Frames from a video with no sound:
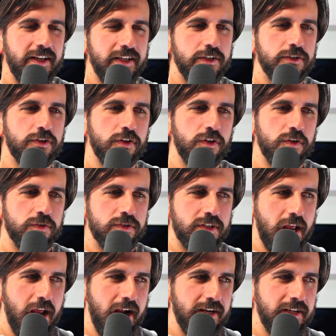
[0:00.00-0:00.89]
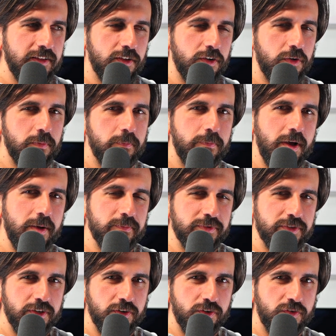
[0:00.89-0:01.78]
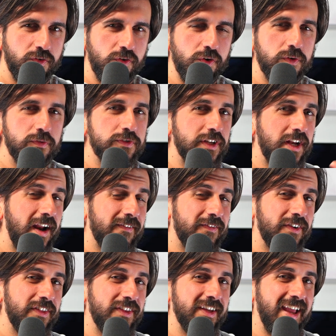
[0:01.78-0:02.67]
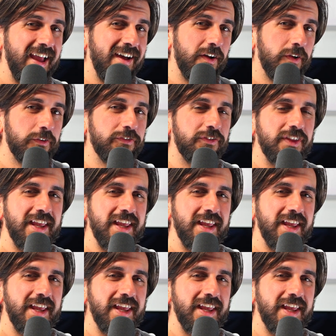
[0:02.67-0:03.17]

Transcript: into those tiny little bumps and grooves and everything else,